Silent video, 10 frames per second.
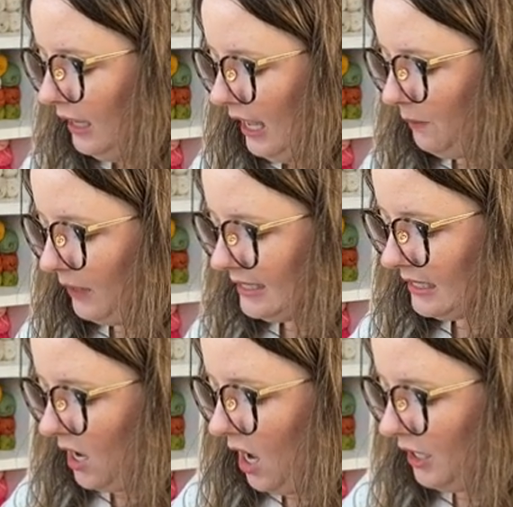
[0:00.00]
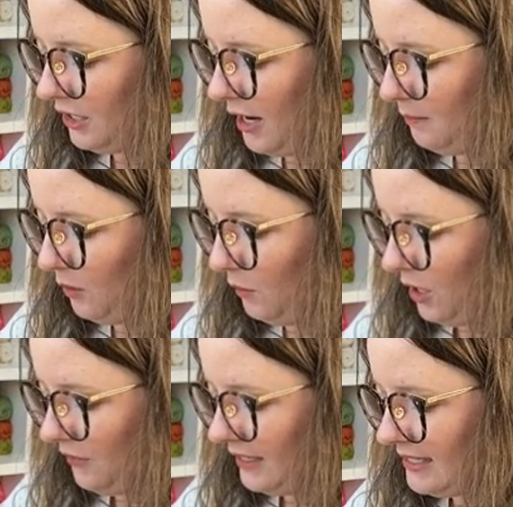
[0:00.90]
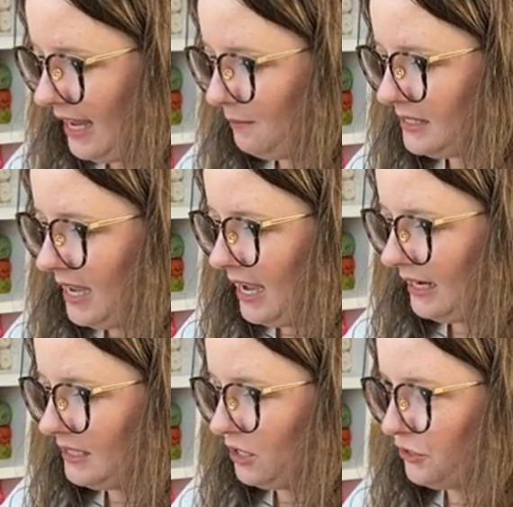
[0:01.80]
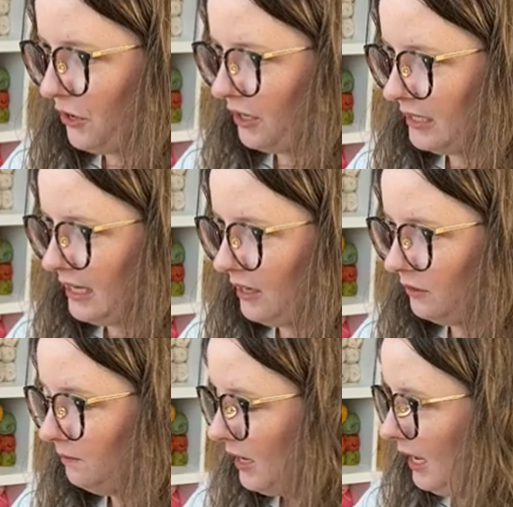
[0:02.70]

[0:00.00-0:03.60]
And when it's an odd number, we're on the same side as our starting tail.